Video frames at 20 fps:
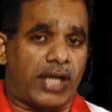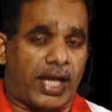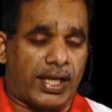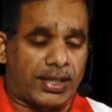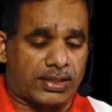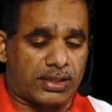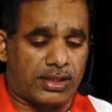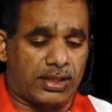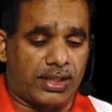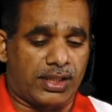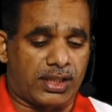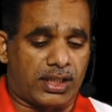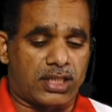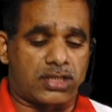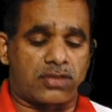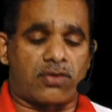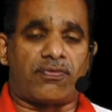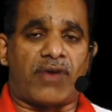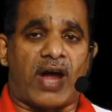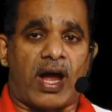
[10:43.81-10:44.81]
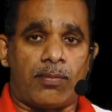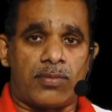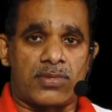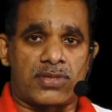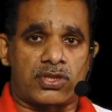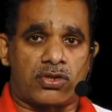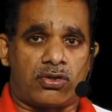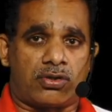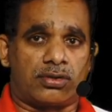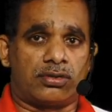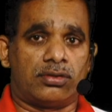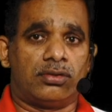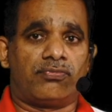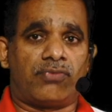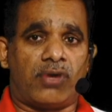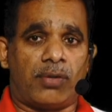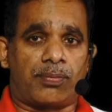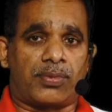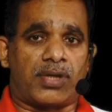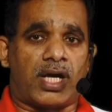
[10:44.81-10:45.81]
like in case of Amazon,
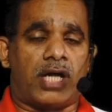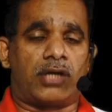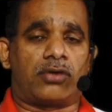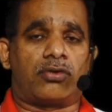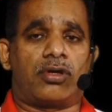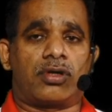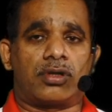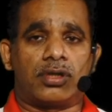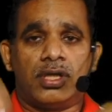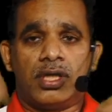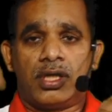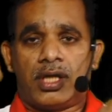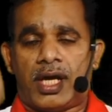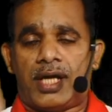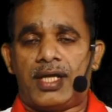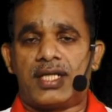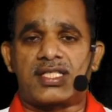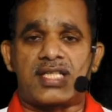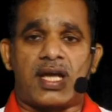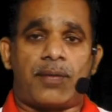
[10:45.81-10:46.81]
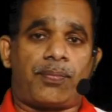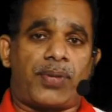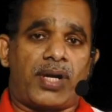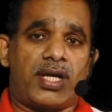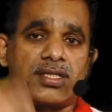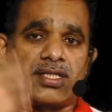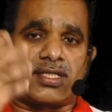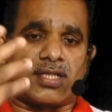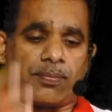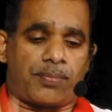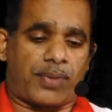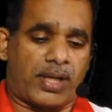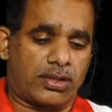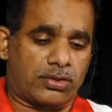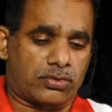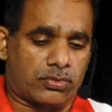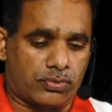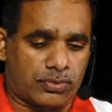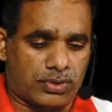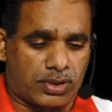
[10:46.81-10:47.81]
Flipkart, or any suppliers
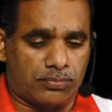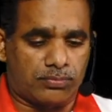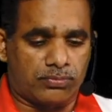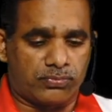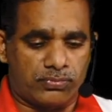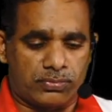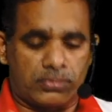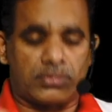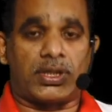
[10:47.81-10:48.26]
supplying through them,